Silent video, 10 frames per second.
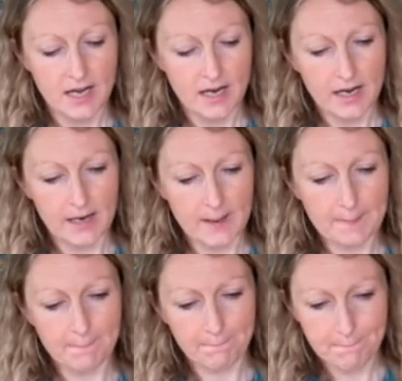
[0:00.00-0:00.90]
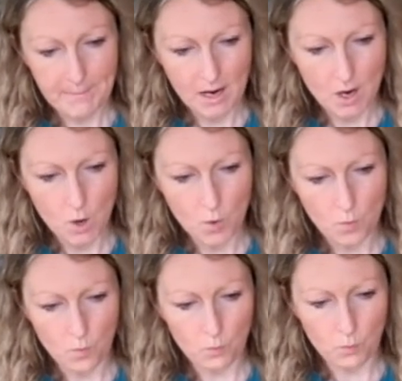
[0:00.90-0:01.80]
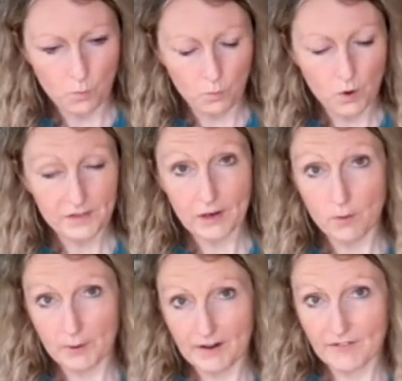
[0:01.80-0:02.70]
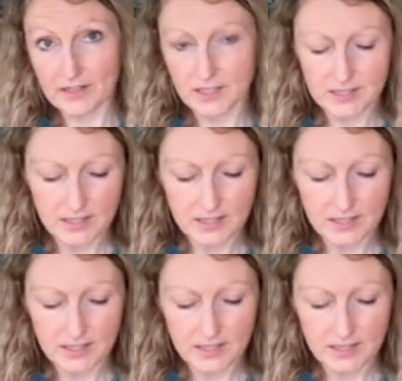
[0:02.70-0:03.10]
Um, what the ombre effect is,